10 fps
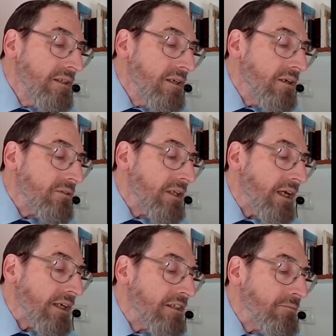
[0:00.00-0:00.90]

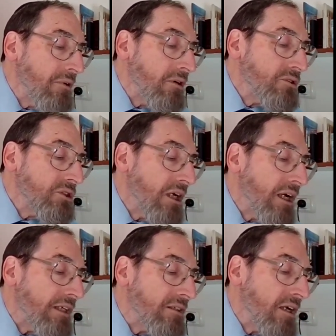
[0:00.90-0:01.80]
Okay,
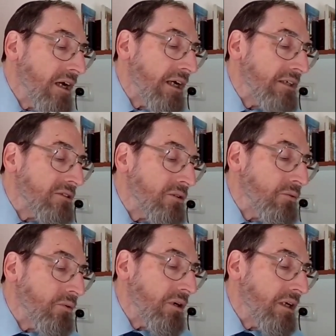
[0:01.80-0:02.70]
Kimoshai as it
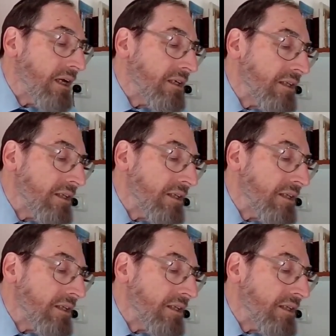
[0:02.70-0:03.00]
was,